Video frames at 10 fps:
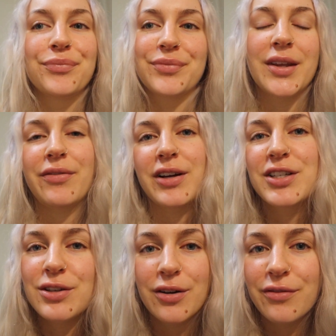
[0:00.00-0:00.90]
If I
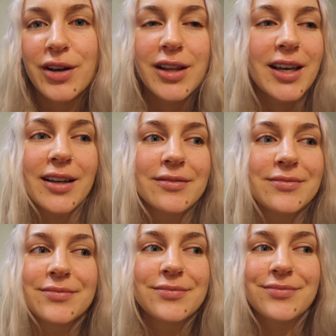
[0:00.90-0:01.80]
start feeling
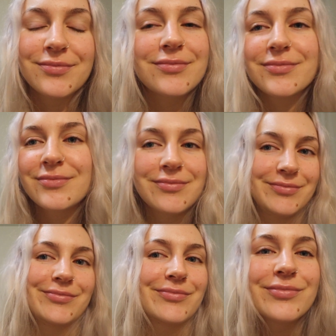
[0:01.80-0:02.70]

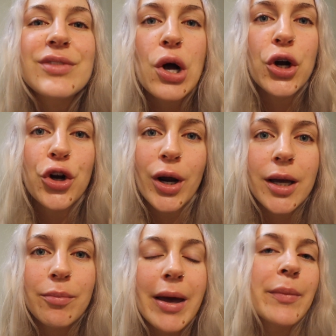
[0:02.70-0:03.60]
not
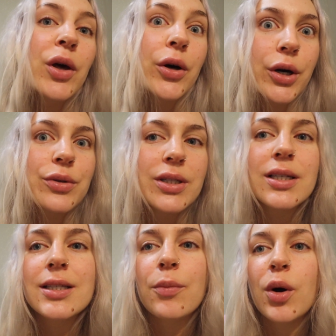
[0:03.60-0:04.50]
great, maybe I'll go see
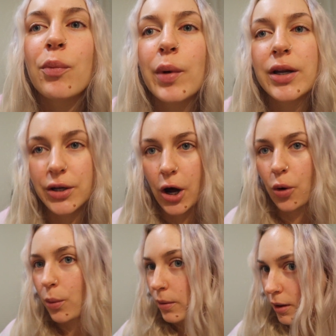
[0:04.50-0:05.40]
someone, but
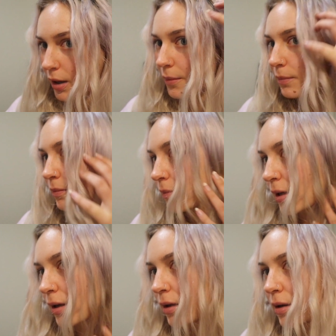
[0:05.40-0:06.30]
no, I
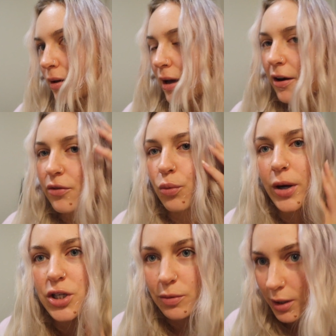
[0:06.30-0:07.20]
have way
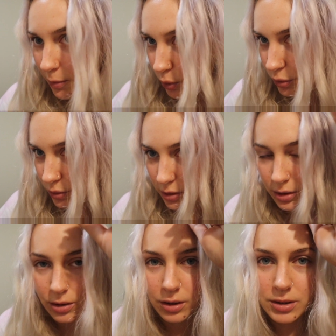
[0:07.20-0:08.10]
too many moles to
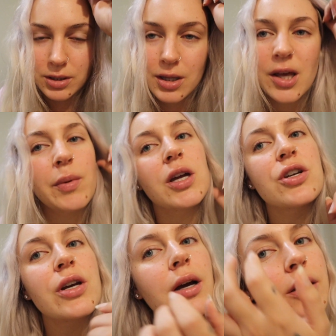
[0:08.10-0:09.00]
constantly being
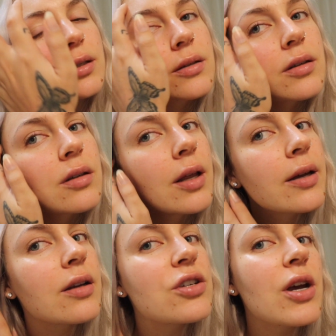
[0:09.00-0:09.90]
checked, like
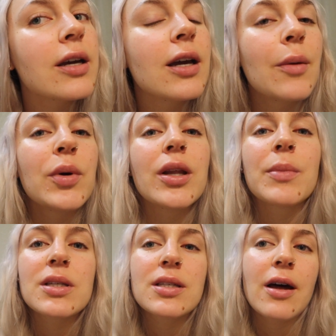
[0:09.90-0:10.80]
checking up on them
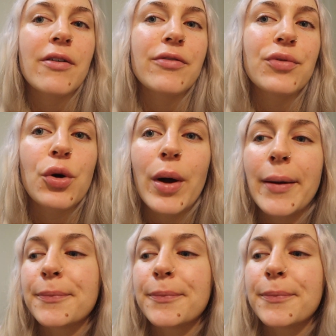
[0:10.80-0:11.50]
and stuff. No way.